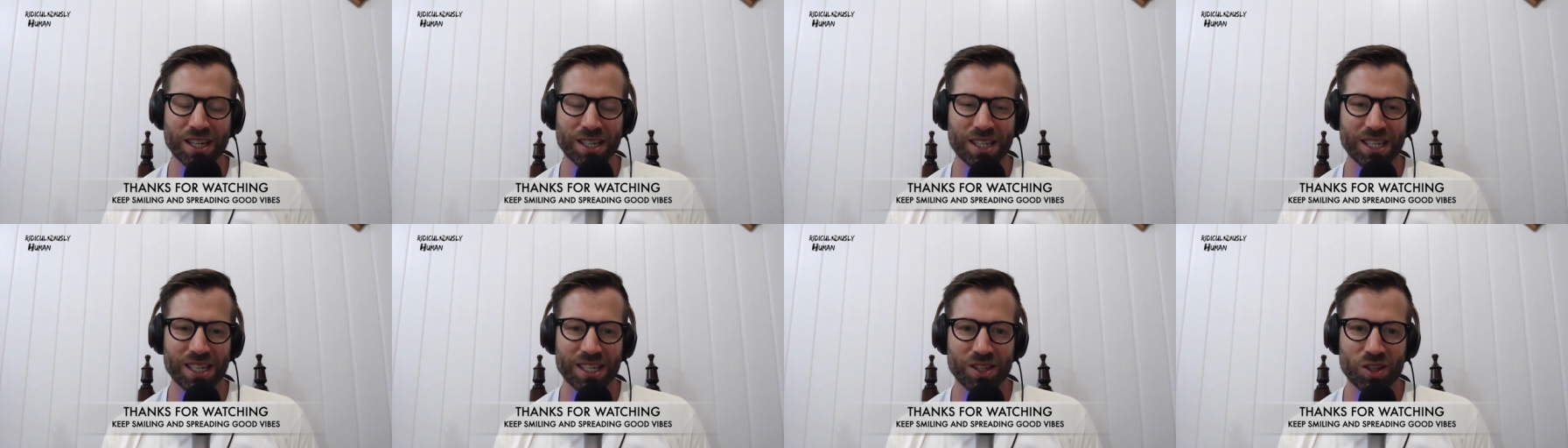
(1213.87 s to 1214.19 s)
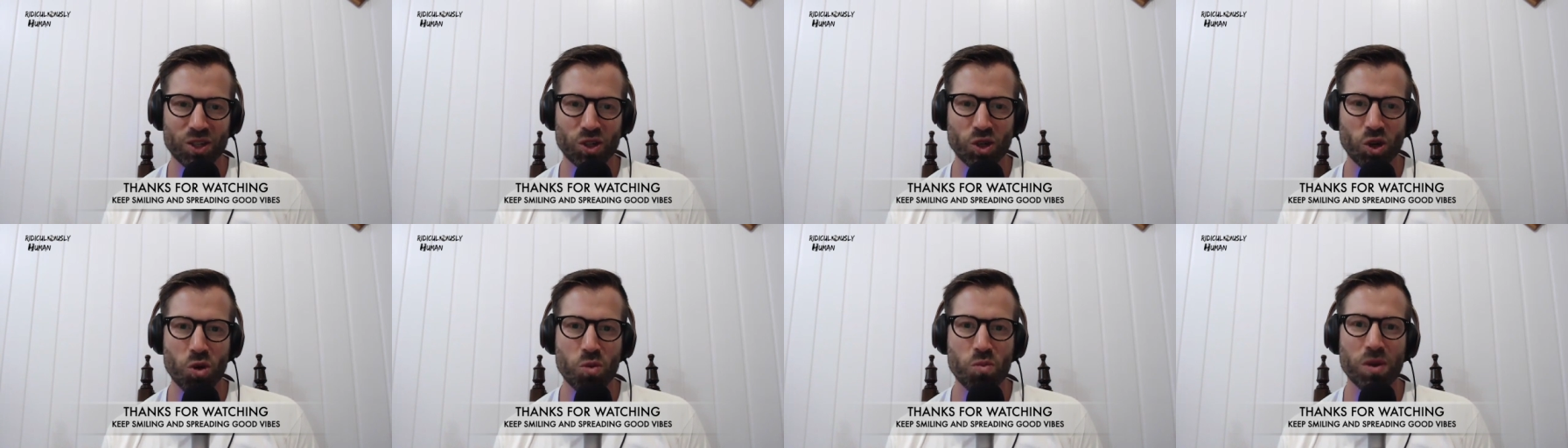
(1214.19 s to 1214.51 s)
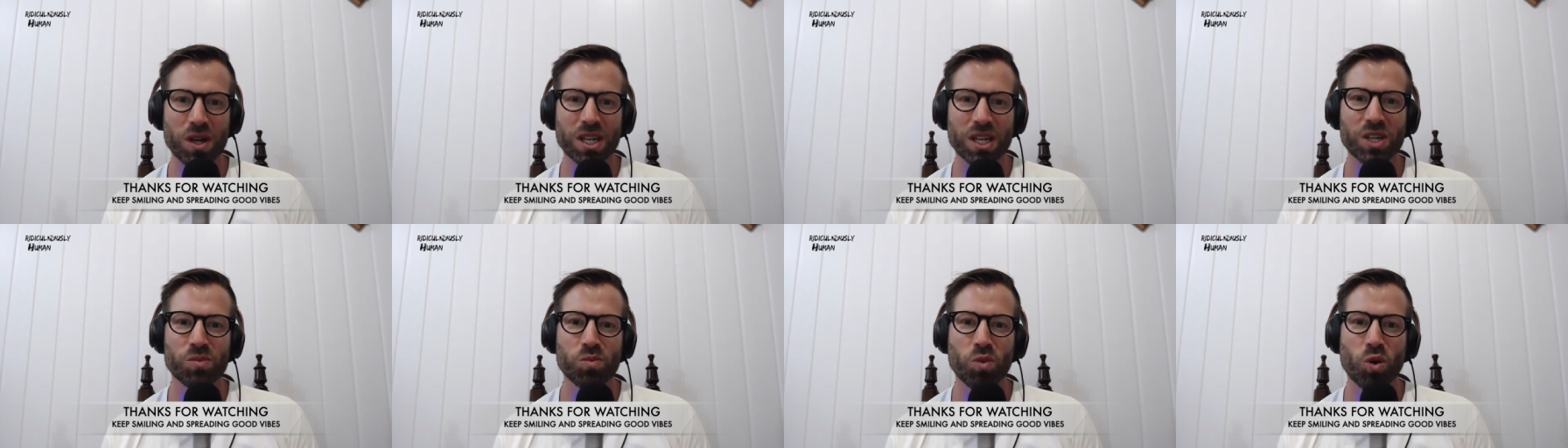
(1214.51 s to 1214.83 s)
There's so
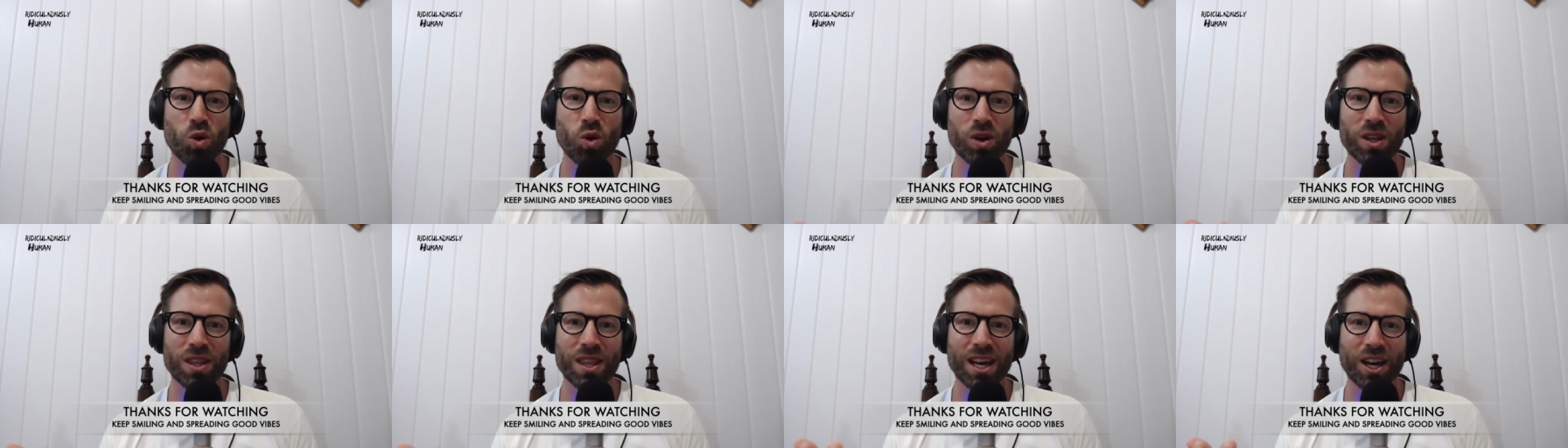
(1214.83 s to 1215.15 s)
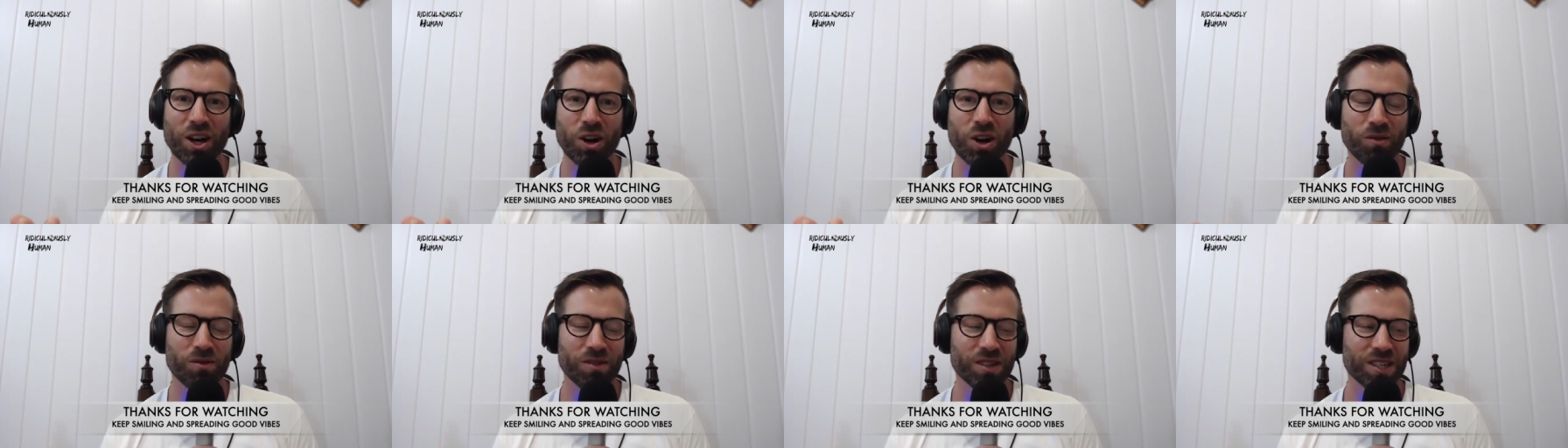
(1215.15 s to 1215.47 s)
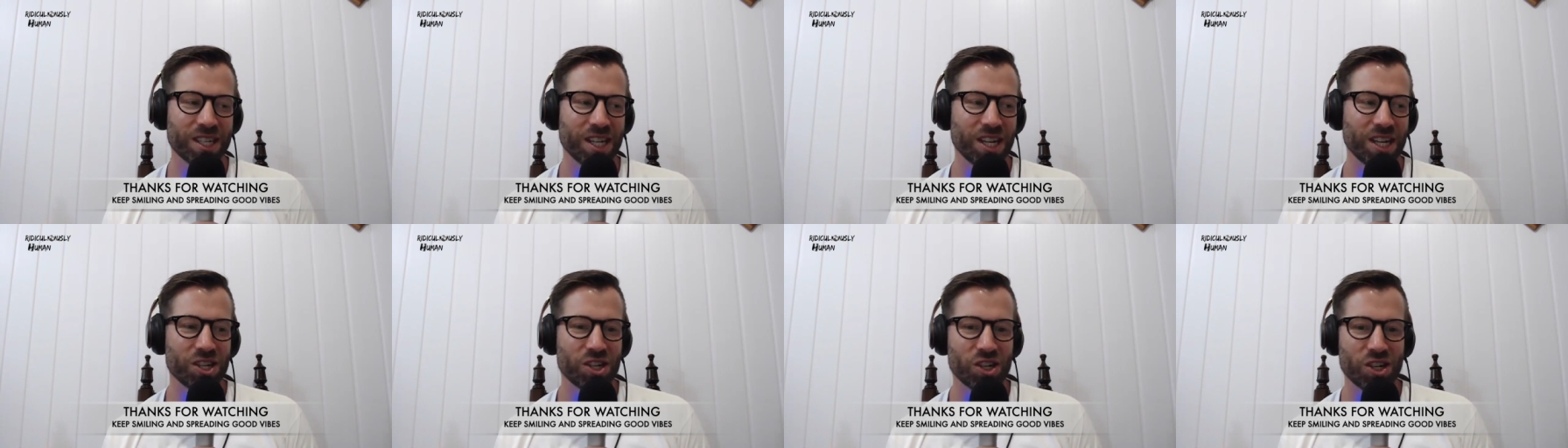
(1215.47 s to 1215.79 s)
much more in that
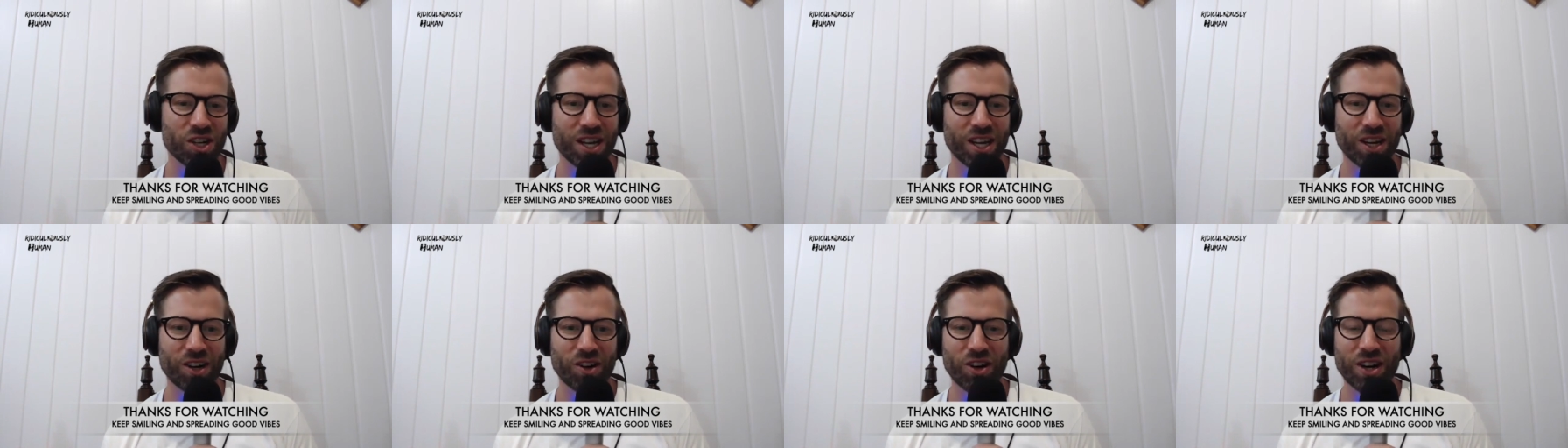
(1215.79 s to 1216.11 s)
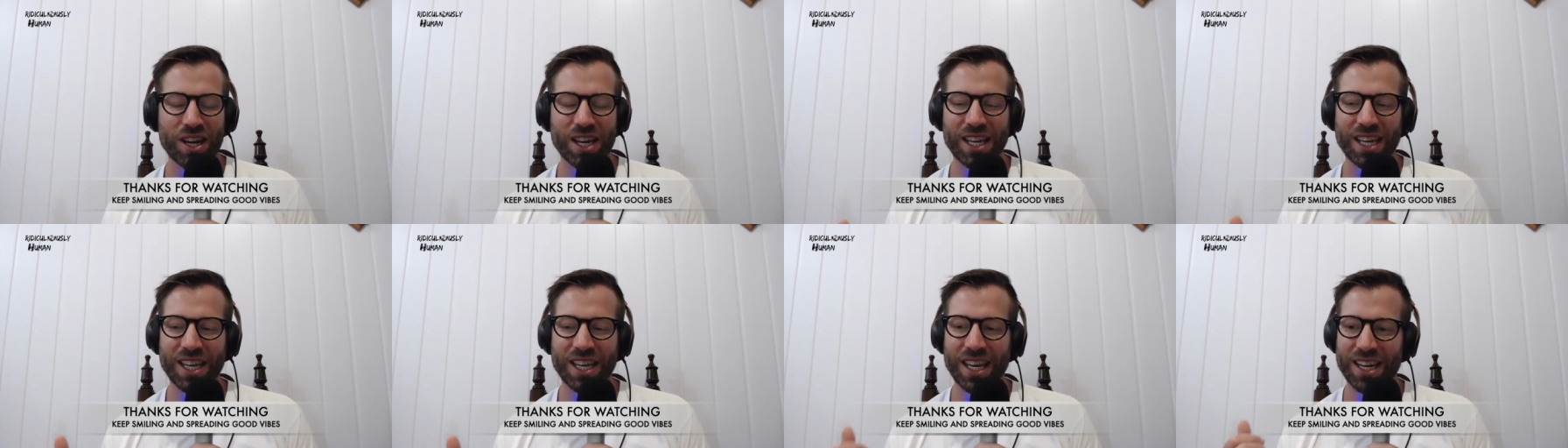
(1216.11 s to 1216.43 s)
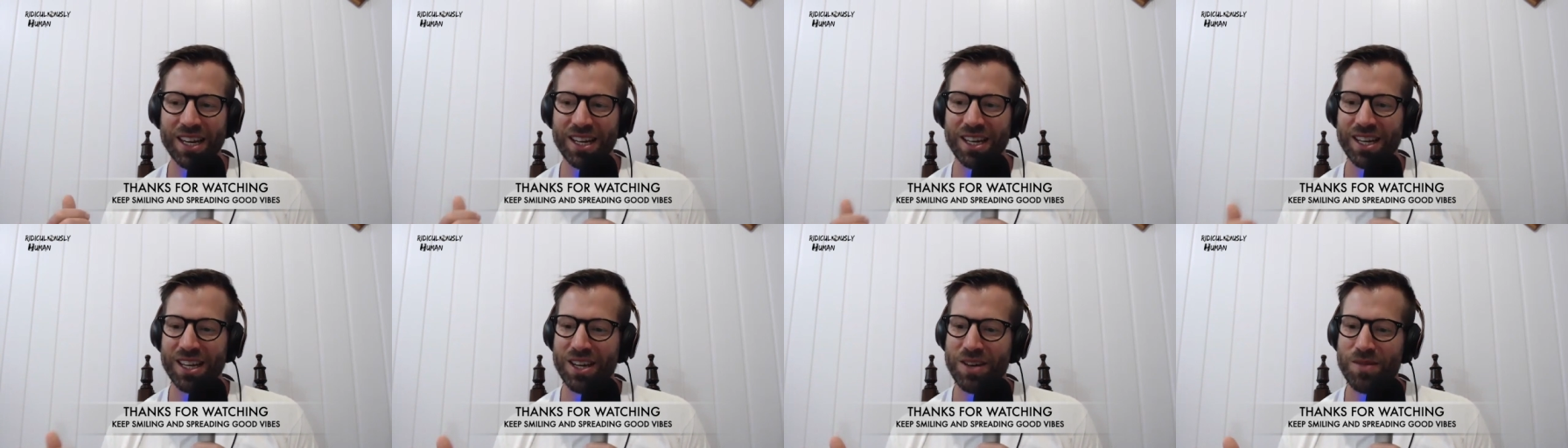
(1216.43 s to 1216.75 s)
conversation, hey Craig,
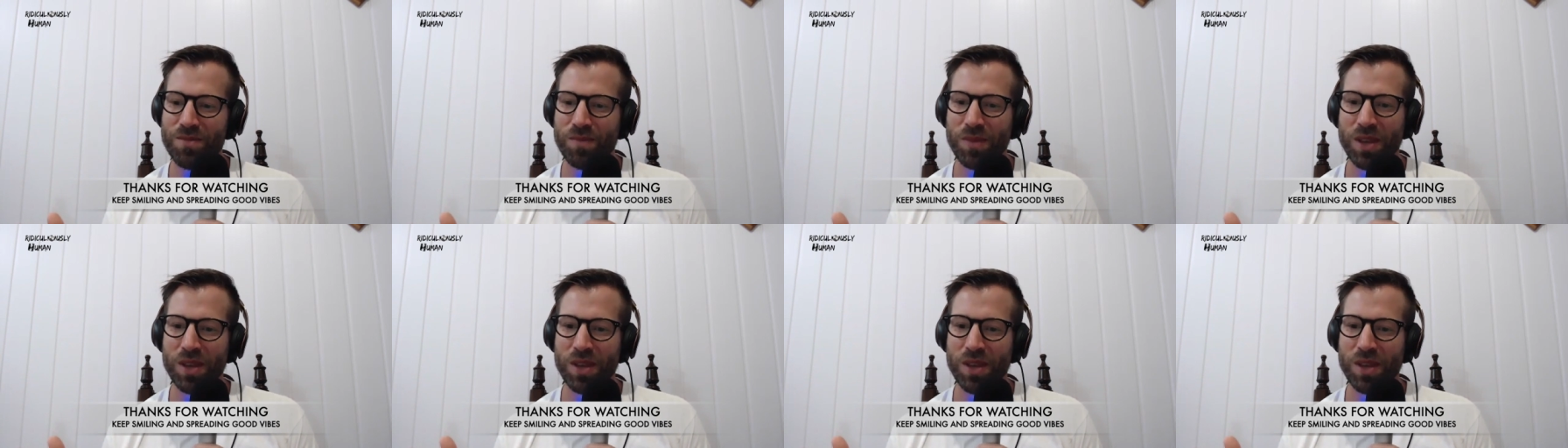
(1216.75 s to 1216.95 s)
and um,